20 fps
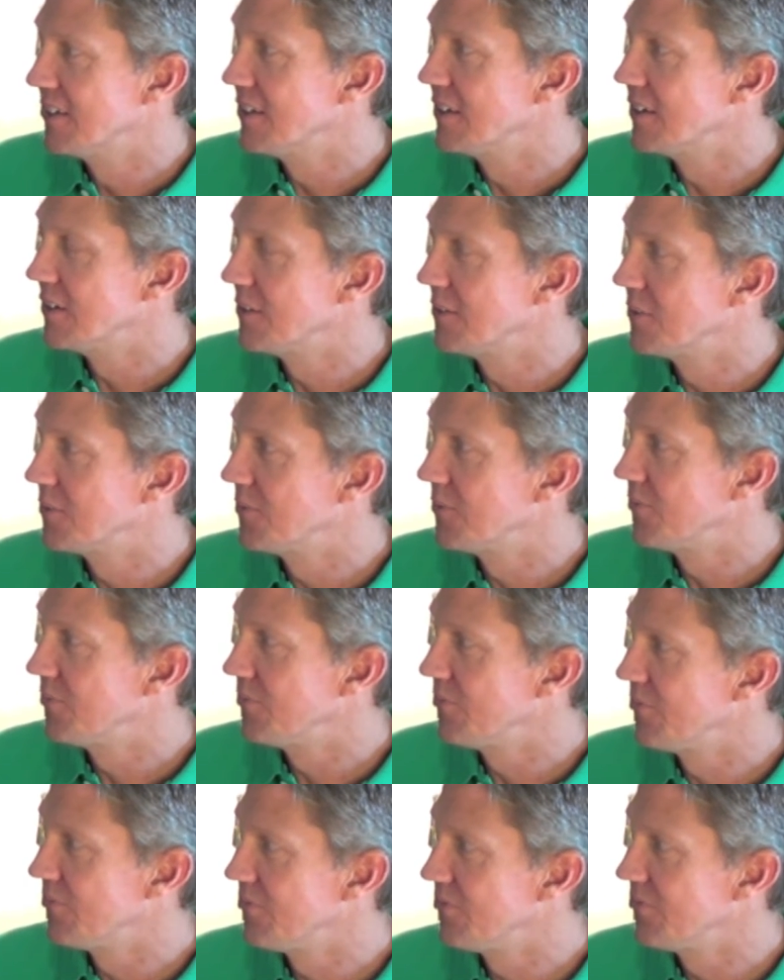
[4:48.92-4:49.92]

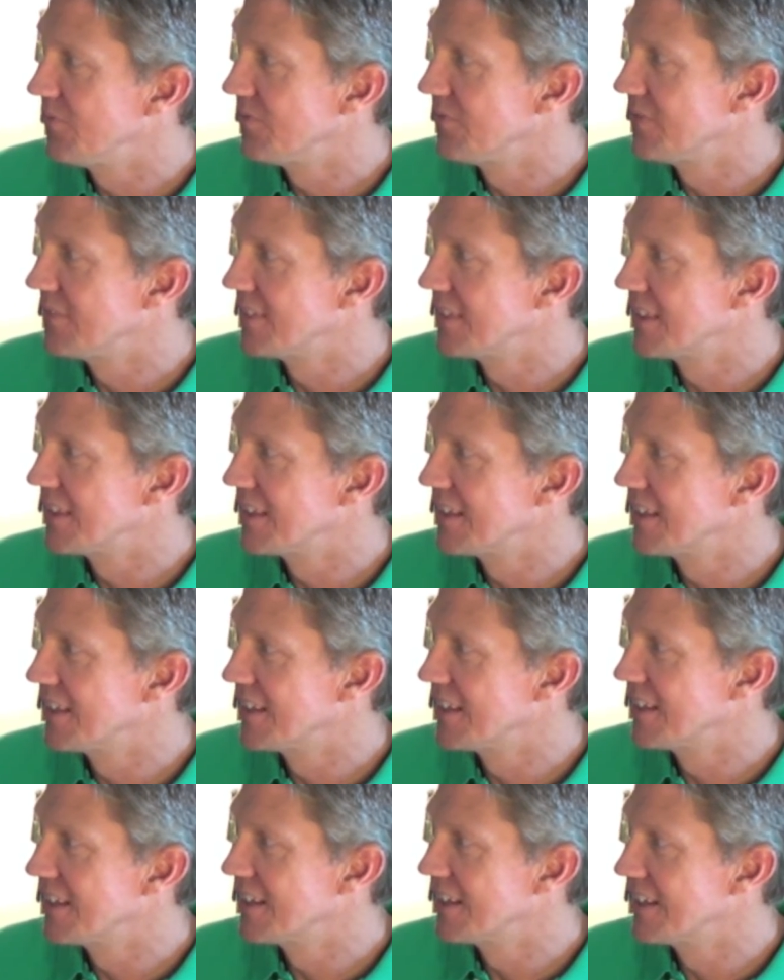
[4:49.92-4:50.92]

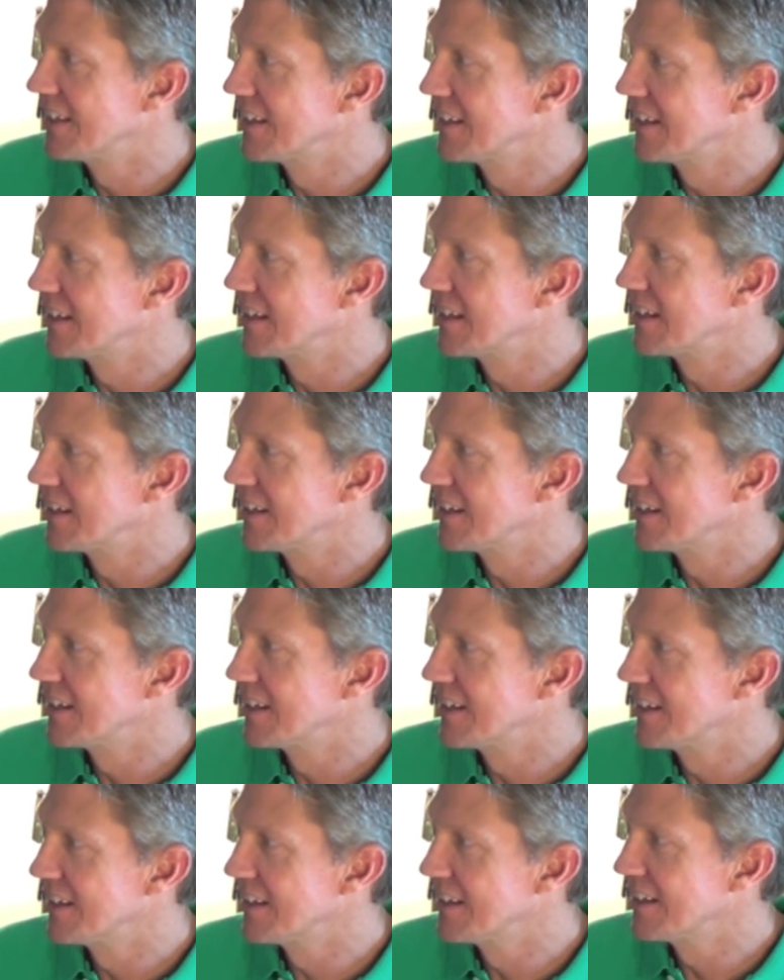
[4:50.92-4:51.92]

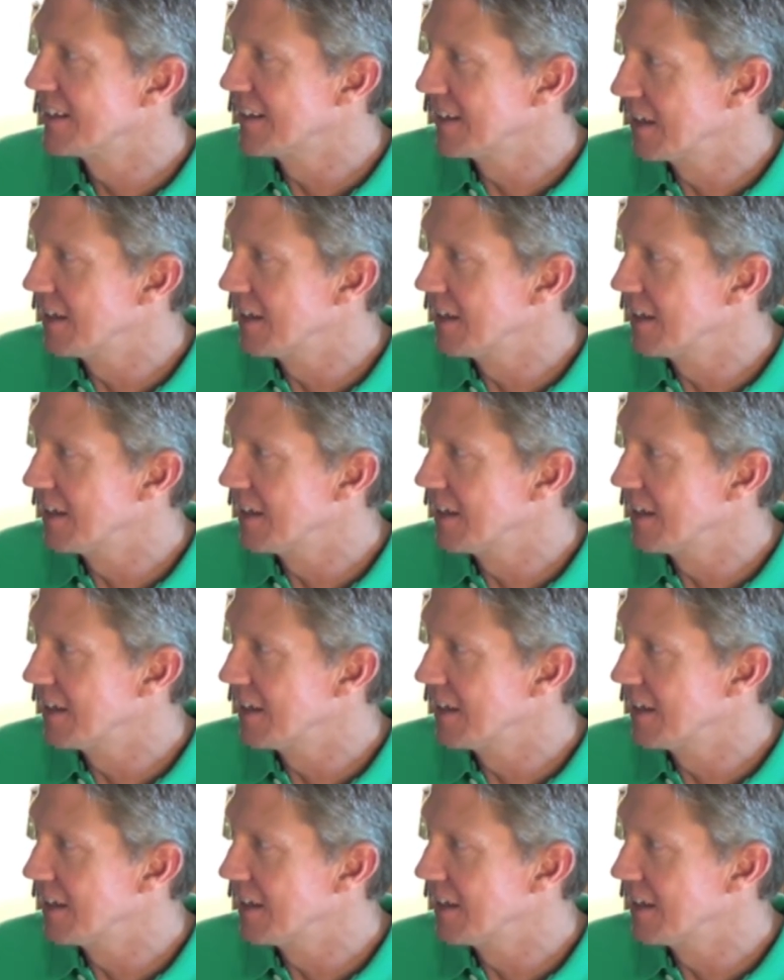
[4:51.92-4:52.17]
(silent)